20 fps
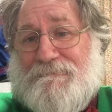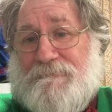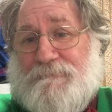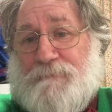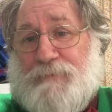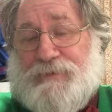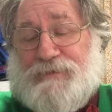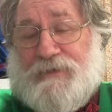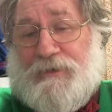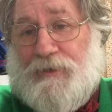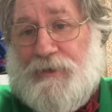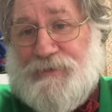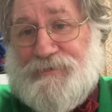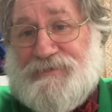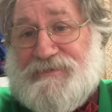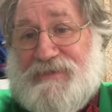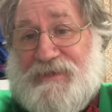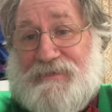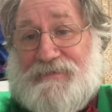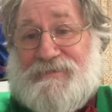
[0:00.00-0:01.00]
But the
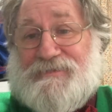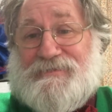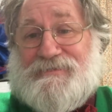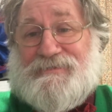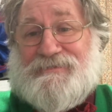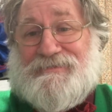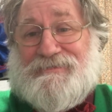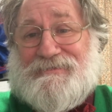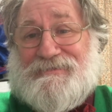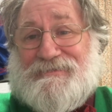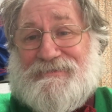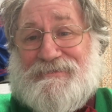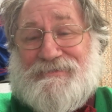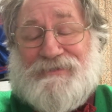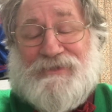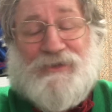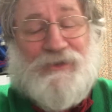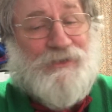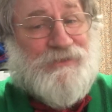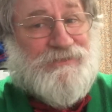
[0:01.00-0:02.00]
content
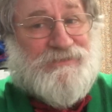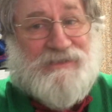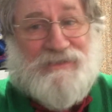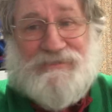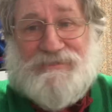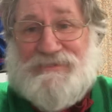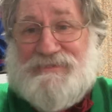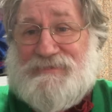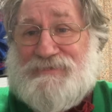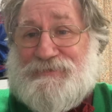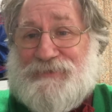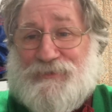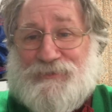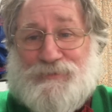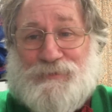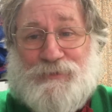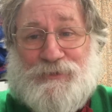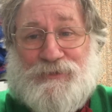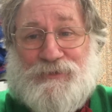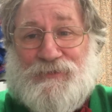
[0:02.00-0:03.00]
is
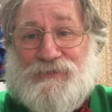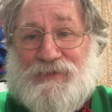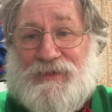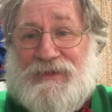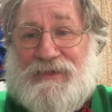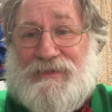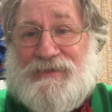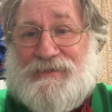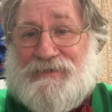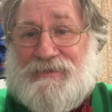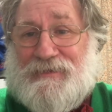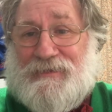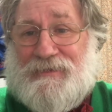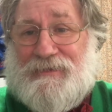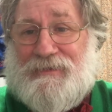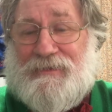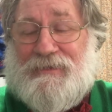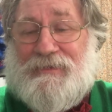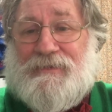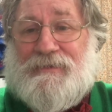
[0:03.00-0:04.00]
not worth heeding.
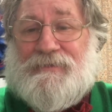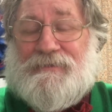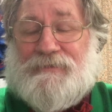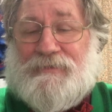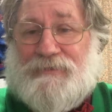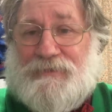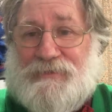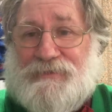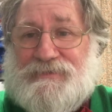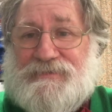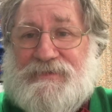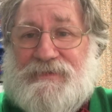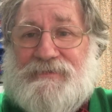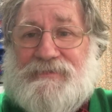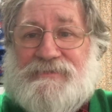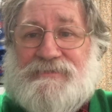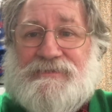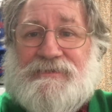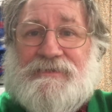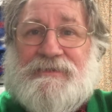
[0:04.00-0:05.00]
The
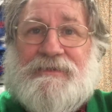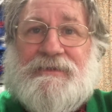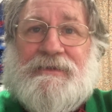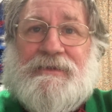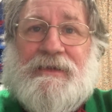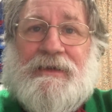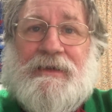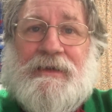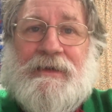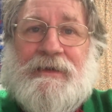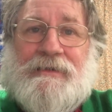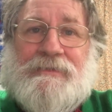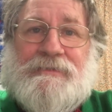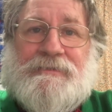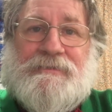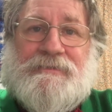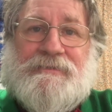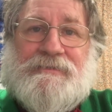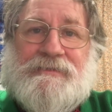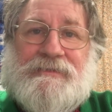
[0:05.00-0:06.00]
content
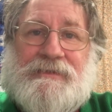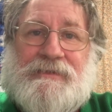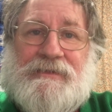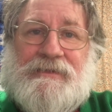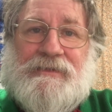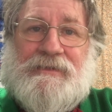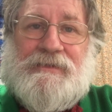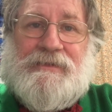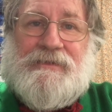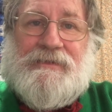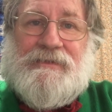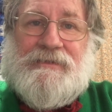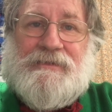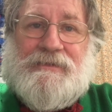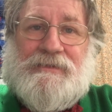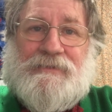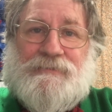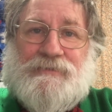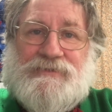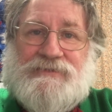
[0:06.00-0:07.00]
and the
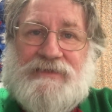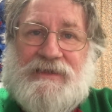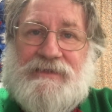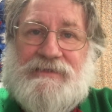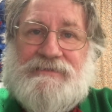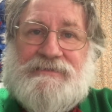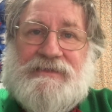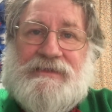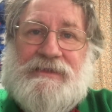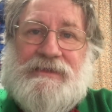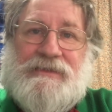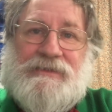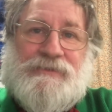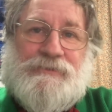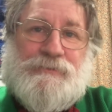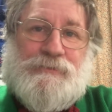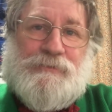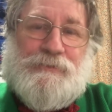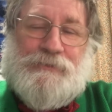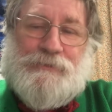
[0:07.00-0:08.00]
retained
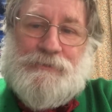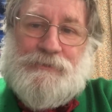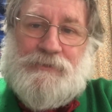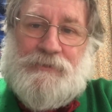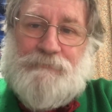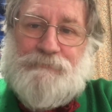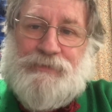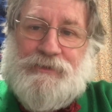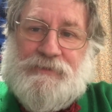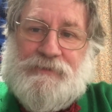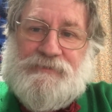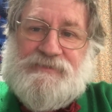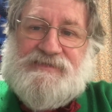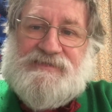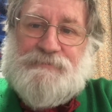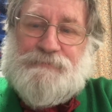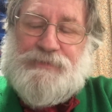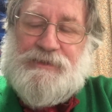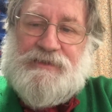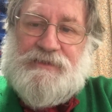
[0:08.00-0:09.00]
EU law bill
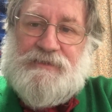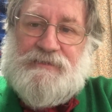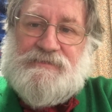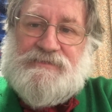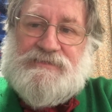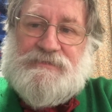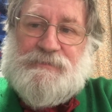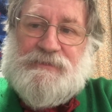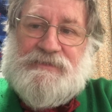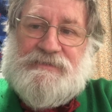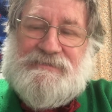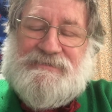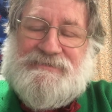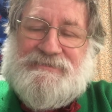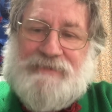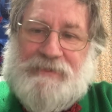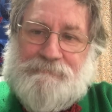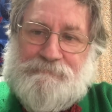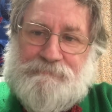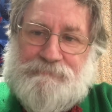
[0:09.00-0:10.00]
simply needs to be
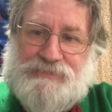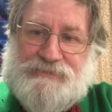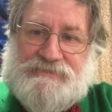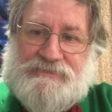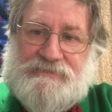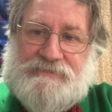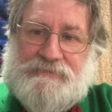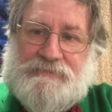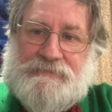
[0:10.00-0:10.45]
dumped.